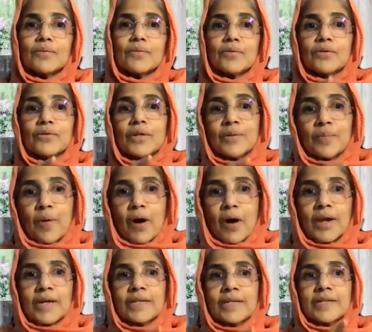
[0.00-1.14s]
It
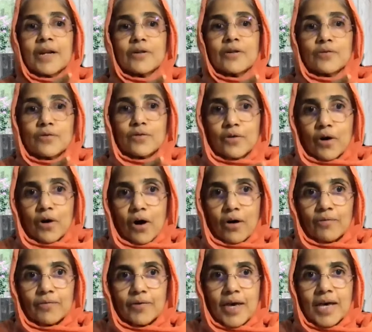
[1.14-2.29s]
points and you go
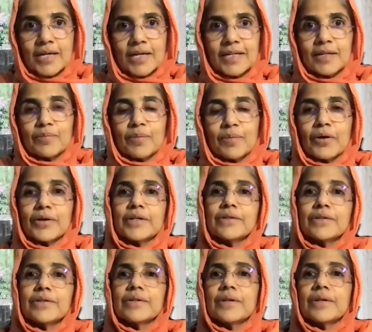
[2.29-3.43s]
where it
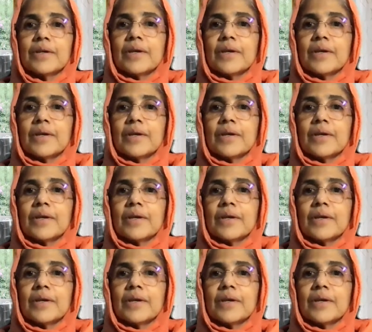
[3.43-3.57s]
points.